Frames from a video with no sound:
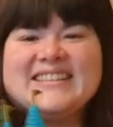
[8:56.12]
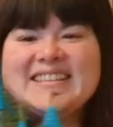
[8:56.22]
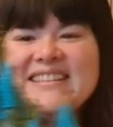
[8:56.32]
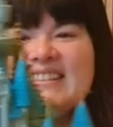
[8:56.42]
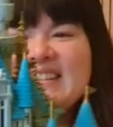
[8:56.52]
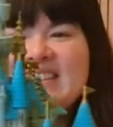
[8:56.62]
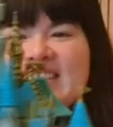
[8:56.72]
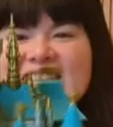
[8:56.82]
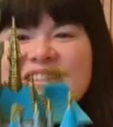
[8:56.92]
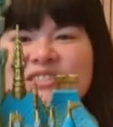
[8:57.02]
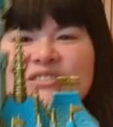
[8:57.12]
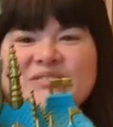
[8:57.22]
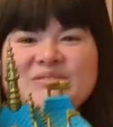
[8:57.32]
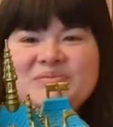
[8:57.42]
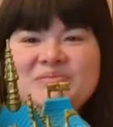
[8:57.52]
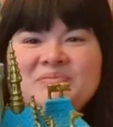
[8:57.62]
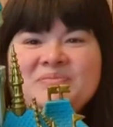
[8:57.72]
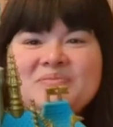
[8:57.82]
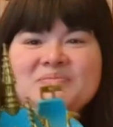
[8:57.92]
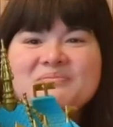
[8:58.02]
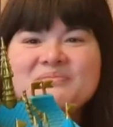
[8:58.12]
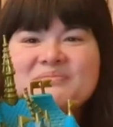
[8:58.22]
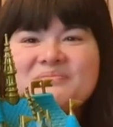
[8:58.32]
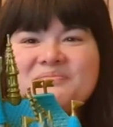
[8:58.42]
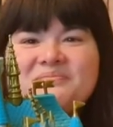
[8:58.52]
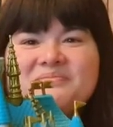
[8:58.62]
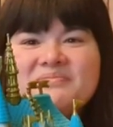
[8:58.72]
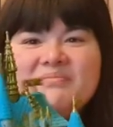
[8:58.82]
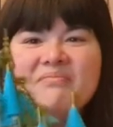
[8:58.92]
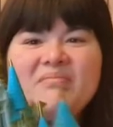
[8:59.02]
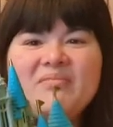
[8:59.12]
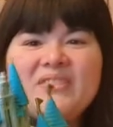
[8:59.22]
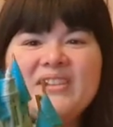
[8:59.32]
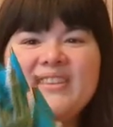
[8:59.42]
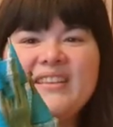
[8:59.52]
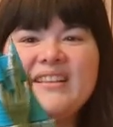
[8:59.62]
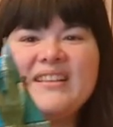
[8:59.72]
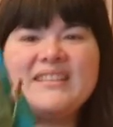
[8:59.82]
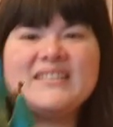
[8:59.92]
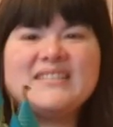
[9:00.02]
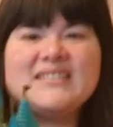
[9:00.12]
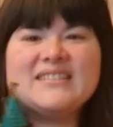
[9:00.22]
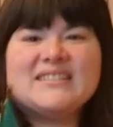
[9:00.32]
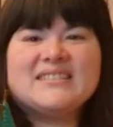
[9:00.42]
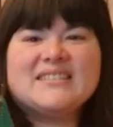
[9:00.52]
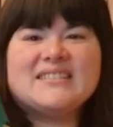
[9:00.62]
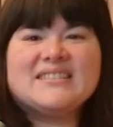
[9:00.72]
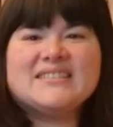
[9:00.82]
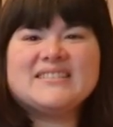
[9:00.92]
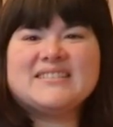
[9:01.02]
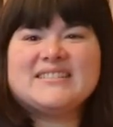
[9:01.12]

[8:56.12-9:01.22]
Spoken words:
[no speech]